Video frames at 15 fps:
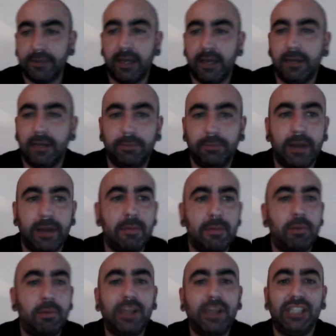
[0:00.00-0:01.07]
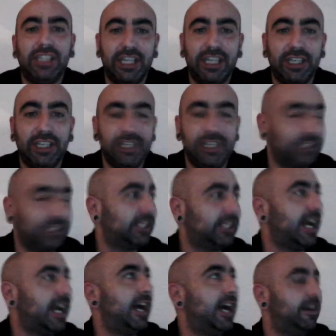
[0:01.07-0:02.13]
But I'm appreciating yous
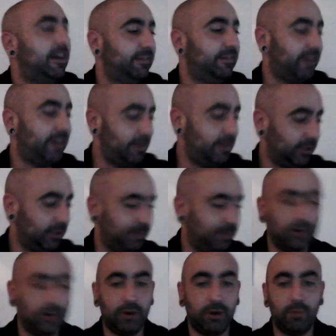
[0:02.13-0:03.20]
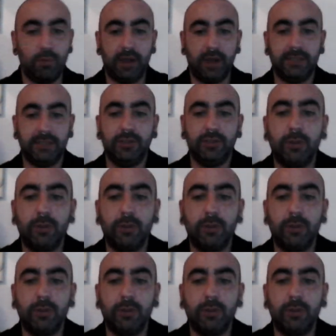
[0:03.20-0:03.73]
very much being on and watching.